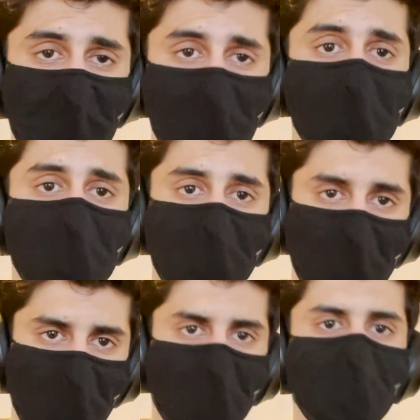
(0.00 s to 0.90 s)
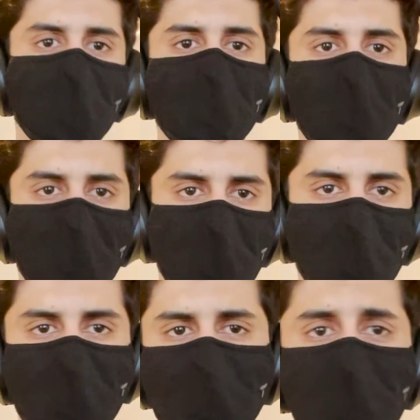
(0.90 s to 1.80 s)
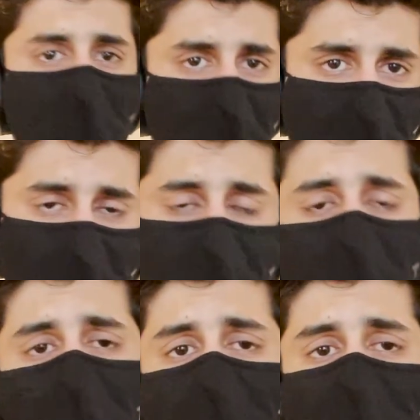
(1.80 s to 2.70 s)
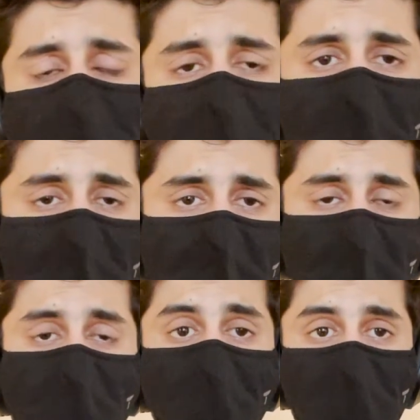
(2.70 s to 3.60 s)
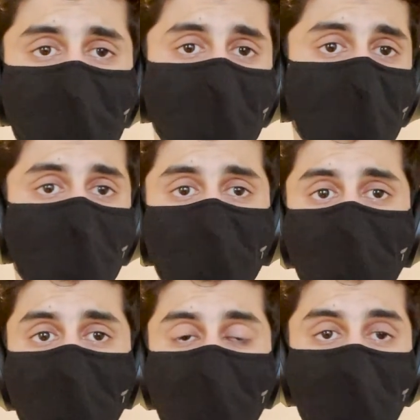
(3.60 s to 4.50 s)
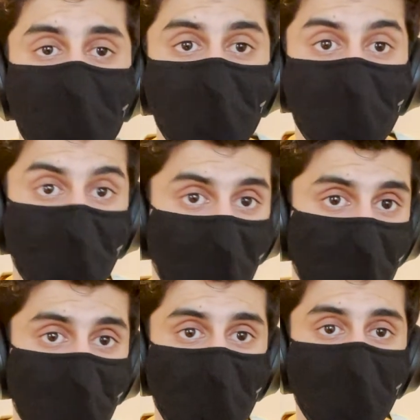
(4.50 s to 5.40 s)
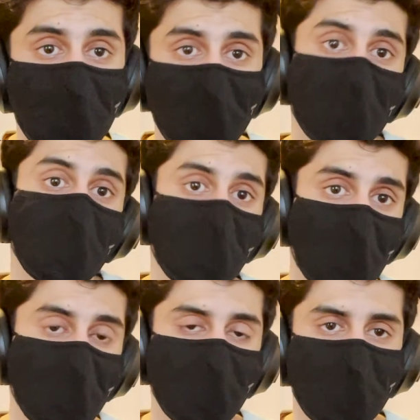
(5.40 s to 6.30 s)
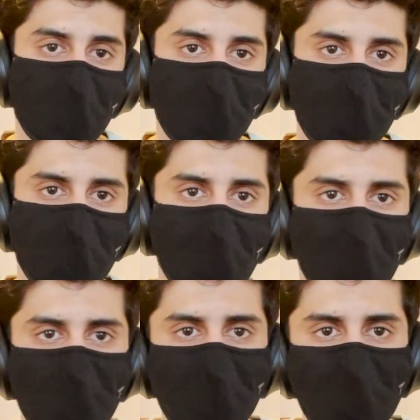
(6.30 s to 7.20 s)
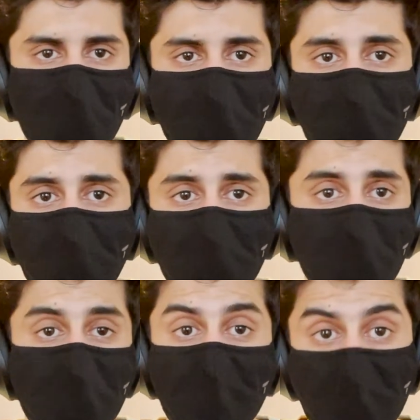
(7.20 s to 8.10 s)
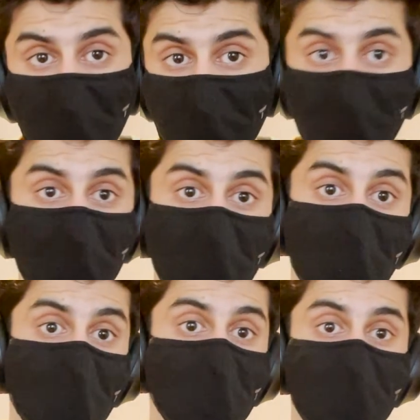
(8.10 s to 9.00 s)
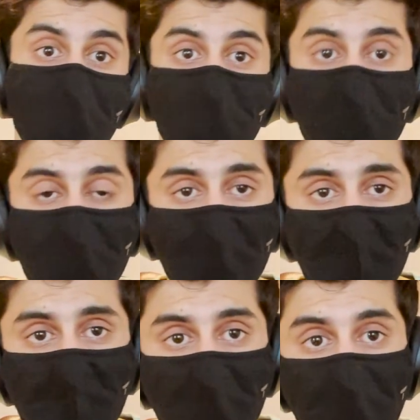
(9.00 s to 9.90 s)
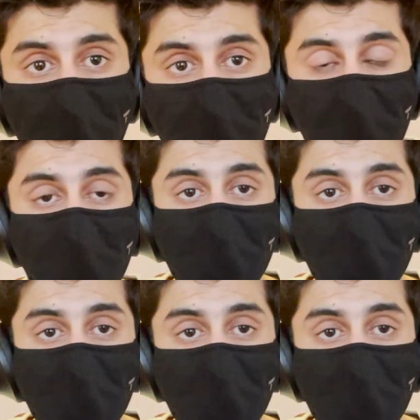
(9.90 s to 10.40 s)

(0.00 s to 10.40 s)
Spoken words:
So it's normally done on leasing or also on borrowing money, so in loan, so car loan or different kind of mortgages. But